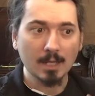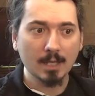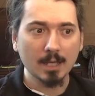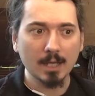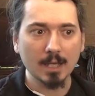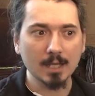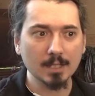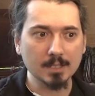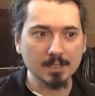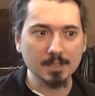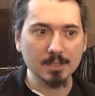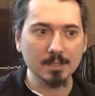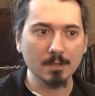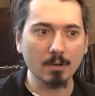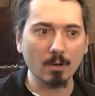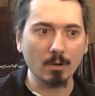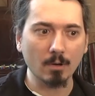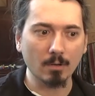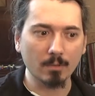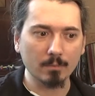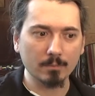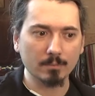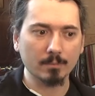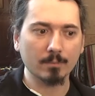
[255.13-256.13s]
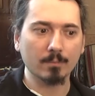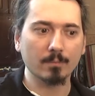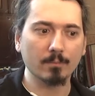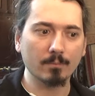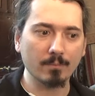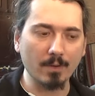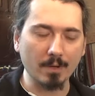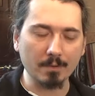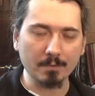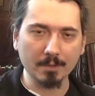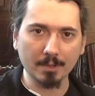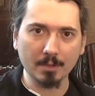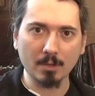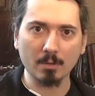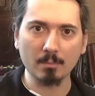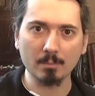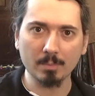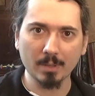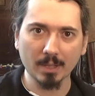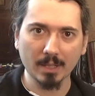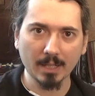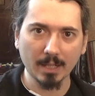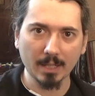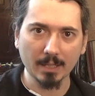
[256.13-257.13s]
it's not very
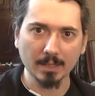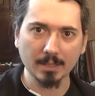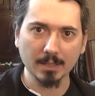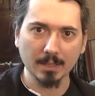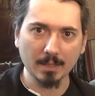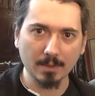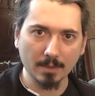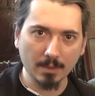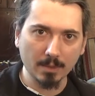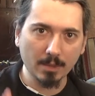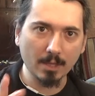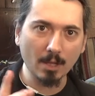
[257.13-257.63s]
complicated,